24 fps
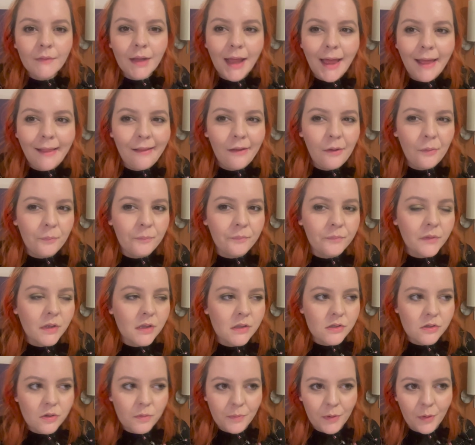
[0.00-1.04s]
Hello.
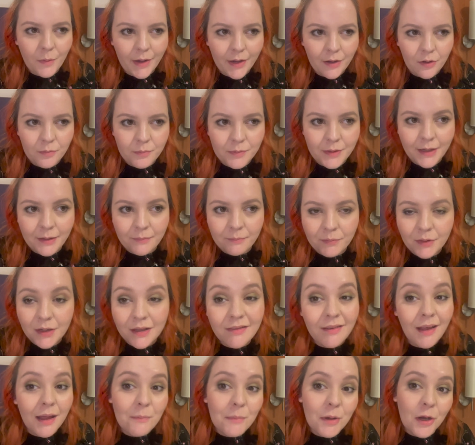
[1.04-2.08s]
Super quick update,
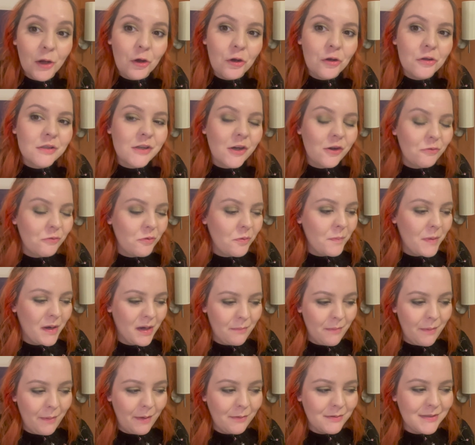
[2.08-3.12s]
because I'm in a hotel room and
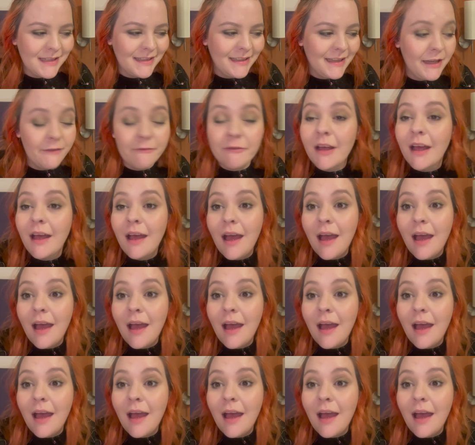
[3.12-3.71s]
I'm about to leave.